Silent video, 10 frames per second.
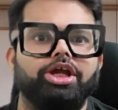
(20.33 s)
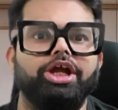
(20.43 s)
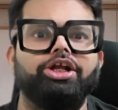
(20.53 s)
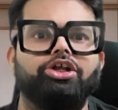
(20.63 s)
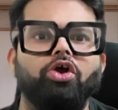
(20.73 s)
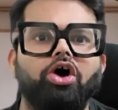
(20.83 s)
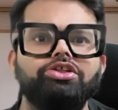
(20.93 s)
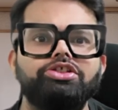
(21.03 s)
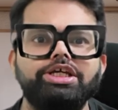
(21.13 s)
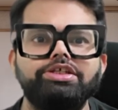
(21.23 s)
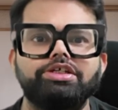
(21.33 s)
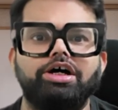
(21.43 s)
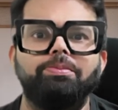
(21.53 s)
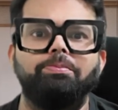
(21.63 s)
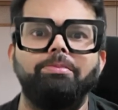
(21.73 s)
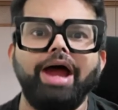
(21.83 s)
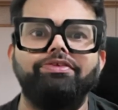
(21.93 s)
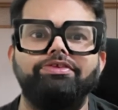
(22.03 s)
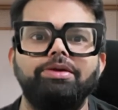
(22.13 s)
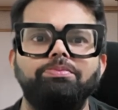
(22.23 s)
It launches a
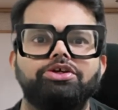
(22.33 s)
massive